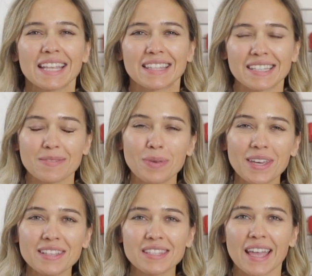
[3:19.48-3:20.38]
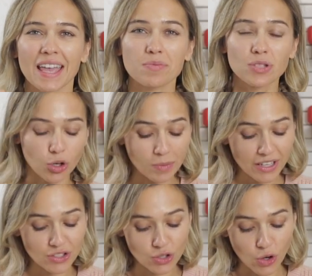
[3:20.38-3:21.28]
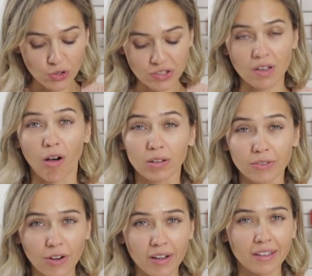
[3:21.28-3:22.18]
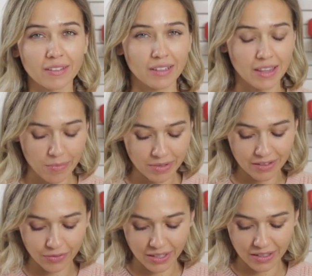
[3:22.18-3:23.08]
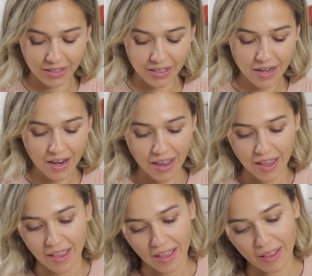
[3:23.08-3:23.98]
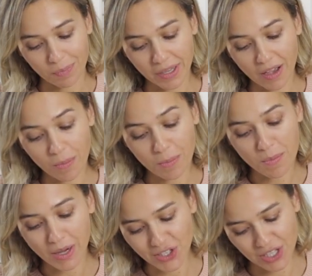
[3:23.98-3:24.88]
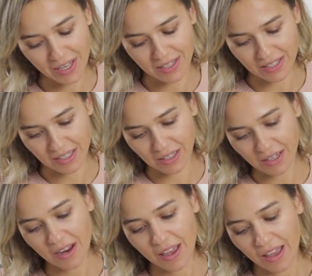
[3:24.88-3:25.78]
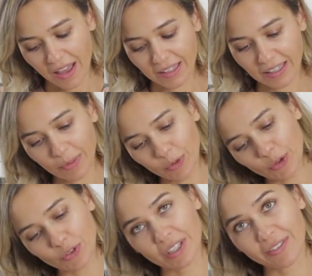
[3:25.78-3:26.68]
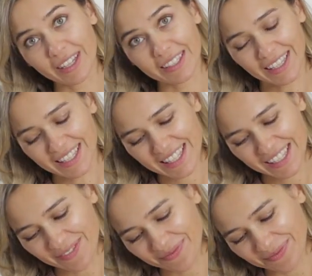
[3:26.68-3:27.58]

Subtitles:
the beans, they absorb that sauce, the olive oil, the lemon, the vinegar, and become much tastier. And then I'm going to give it a taste.